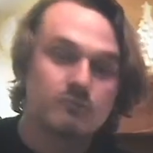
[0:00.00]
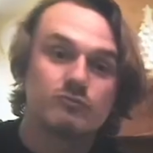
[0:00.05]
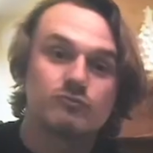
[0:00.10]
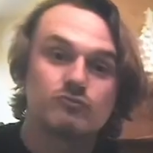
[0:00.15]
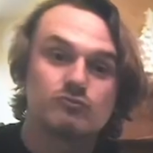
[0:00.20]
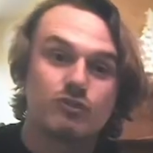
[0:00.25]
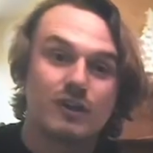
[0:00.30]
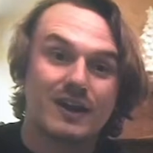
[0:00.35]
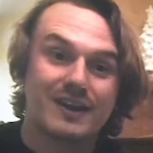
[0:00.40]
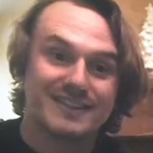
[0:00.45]

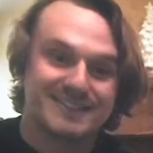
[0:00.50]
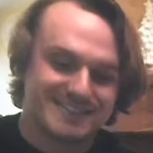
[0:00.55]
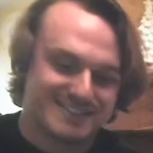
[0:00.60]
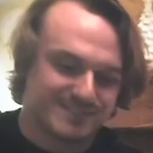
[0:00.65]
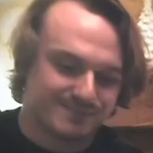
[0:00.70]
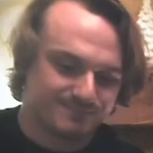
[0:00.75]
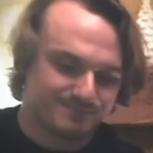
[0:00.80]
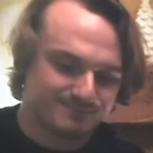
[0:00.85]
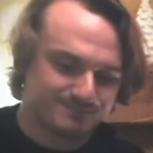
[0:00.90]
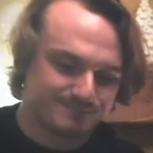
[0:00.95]
Right,
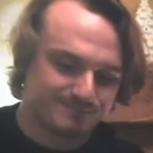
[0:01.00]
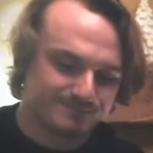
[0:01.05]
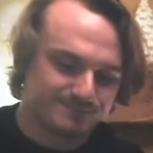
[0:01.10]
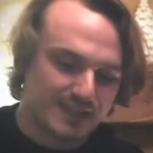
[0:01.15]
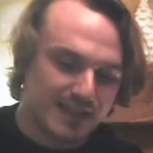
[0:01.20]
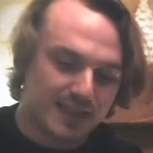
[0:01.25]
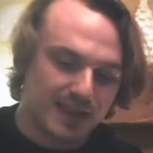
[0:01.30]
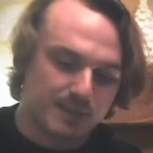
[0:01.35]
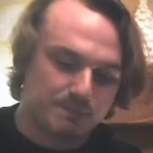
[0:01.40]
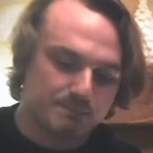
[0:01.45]

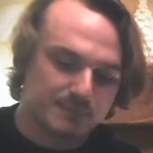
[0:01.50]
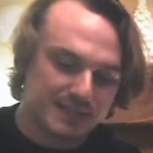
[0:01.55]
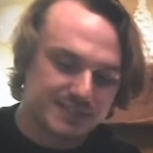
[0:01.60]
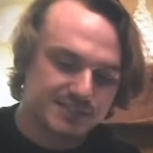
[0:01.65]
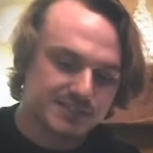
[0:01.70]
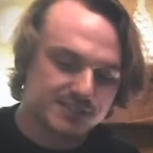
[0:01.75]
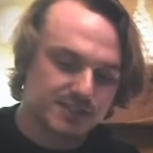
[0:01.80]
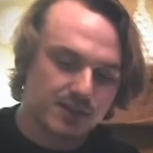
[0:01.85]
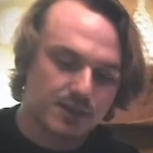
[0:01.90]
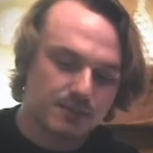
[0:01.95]
I'd better
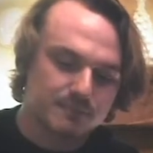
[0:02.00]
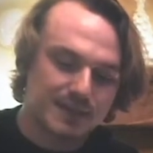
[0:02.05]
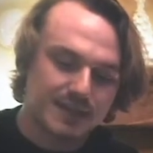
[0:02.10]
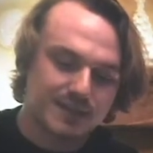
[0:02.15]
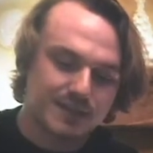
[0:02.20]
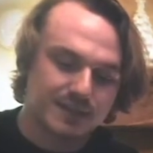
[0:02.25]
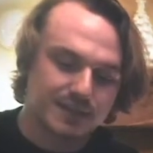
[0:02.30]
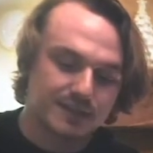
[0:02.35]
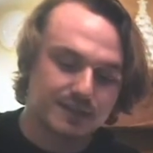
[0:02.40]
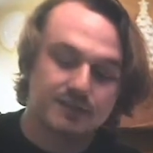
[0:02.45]
start
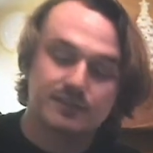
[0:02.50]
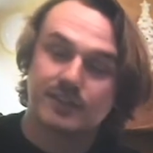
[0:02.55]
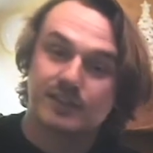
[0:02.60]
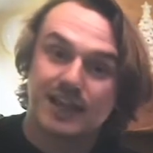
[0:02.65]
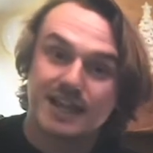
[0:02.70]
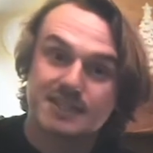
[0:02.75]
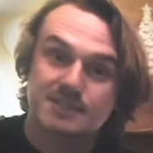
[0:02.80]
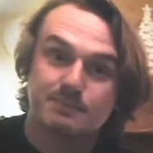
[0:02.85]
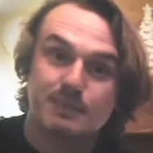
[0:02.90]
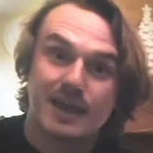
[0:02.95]
making the
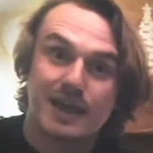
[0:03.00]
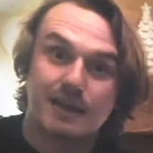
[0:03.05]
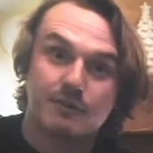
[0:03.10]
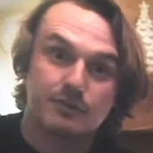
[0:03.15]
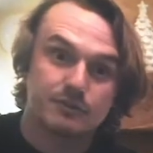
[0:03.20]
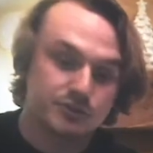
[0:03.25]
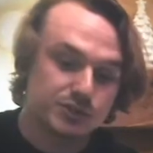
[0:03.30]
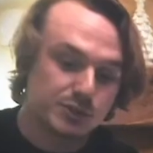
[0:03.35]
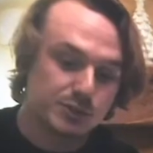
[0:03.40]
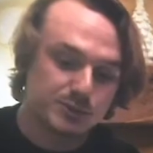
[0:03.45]
last pair of
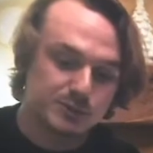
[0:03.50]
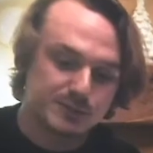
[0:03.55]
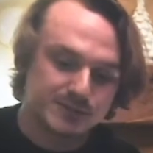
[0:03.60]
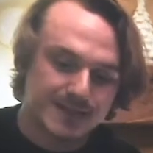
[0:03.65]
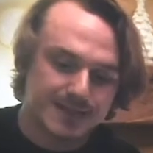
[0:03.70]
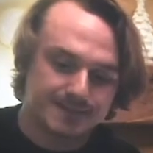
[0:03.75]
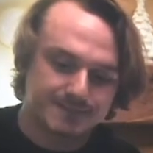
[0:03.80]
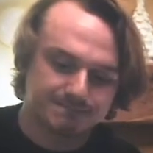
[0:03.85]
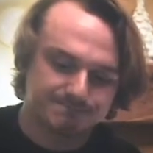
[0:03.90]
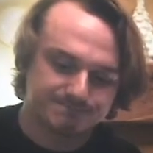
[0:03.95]
shoes
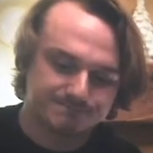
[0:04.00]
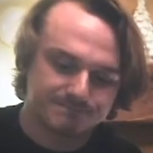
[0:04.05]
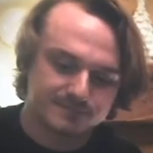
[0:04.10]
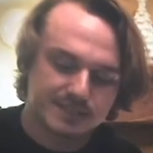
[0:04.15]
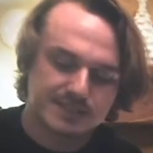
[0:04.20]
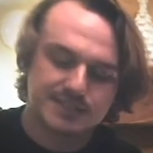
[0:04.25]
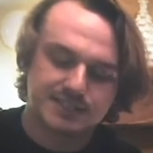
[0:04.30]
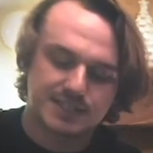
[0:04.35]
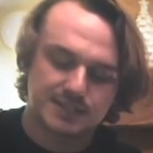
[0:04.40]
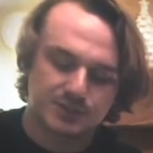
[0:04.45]
then,
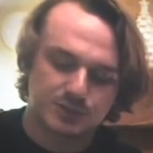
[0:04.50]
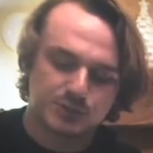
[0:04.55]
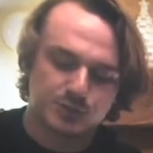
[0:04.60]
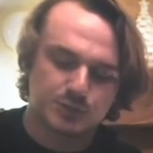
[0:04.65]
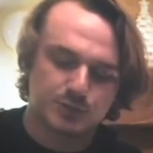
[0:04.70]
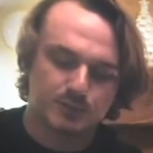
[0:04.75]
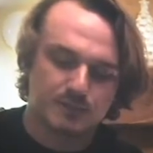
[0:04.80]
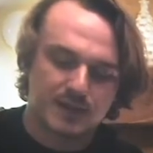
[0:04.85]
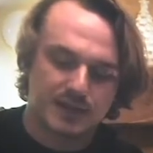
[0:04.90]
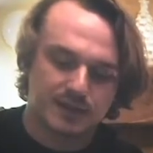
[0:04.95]
said the
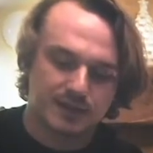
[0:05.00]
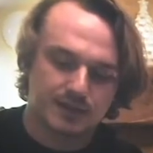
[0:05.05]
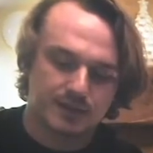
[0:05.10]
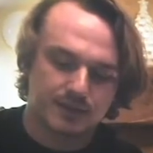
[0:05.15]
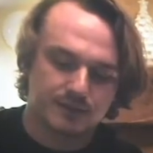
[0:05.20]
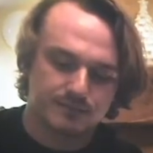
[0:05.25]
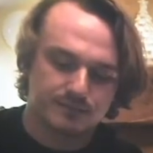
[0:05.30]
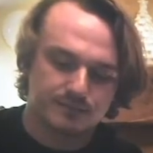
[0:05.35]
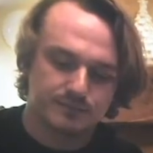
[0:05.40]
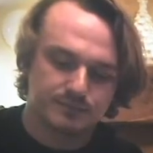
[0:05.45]
shoemaker,
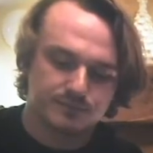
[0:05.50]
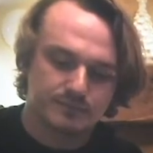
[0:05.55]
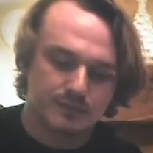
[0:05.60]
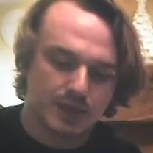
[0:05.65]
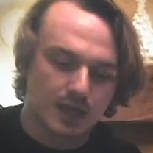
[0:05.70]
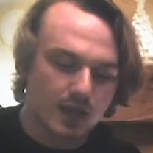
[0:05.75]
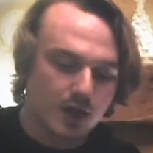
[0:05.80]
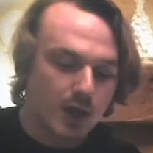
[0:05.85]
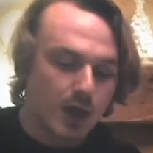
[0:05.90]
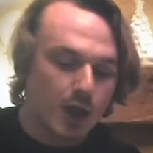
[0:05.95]

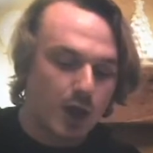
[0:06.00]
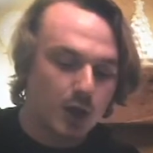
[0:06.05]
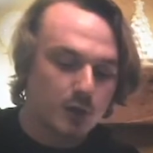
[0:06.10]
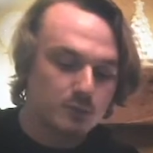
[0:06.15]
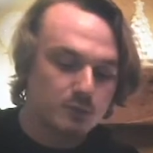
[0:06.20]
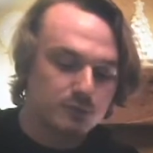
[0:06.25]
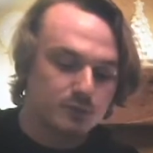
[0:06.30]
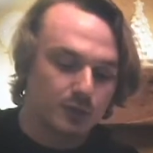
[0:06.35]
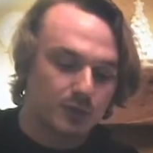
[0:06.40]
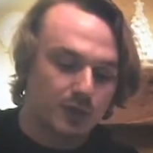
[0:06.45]

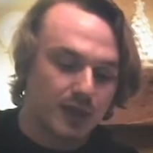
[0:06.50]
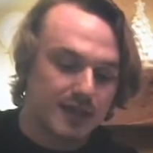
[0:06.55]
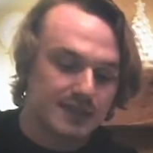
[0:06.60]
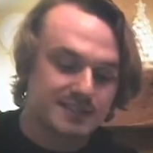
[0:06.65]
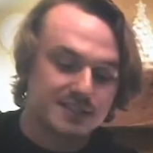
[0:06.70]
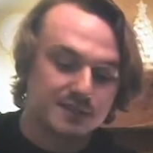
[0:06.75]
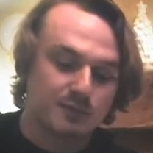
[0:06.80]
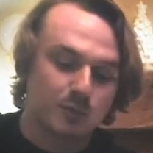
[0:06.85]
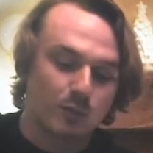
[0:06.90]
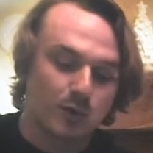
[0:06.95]
hopeful as
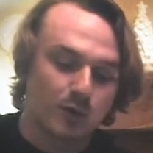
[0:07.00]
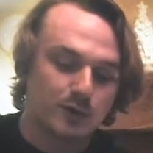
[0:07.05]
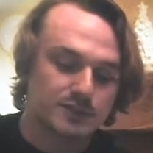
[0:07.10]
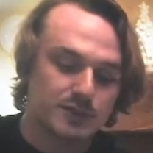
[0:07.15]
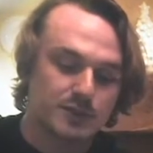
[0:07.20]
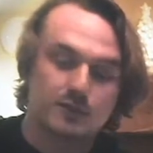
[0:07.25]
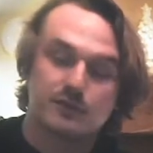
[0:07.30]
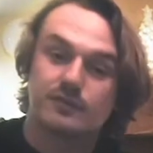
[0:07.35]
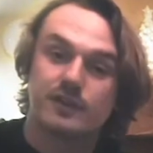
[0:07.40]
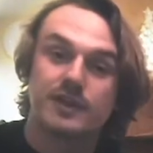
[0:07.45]
he walked
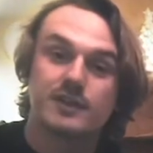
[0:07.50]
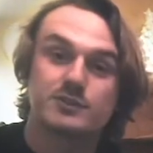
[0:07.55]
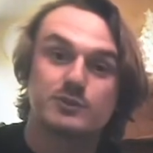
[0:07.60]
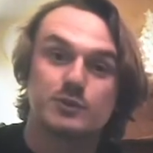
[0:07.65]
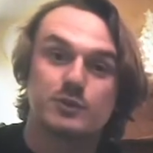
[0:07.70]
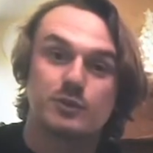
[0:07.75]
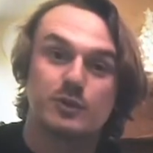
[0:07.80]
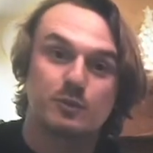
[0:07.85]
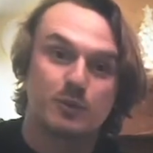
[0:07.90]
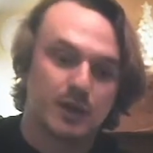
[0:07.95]
over to
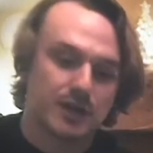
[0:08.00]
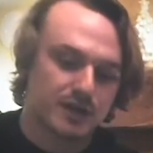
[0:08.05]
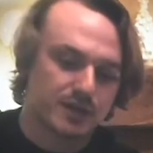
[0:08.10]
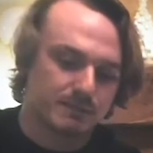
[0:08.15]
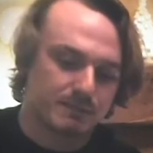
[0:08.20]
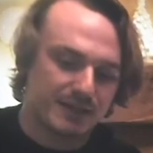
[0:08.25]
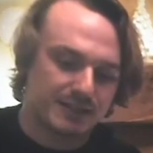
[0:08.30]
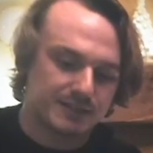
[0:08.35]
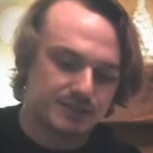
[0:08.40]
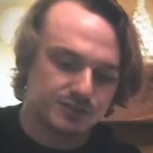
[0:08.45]
the
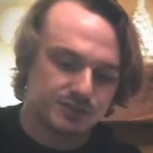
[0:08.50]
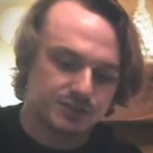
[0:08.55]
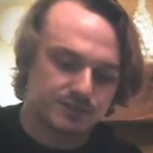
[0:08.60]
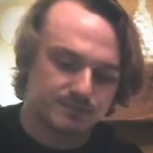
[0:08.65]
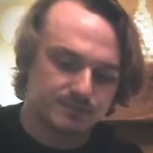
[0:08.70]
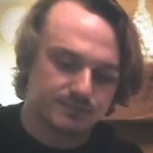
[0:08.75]
workbench.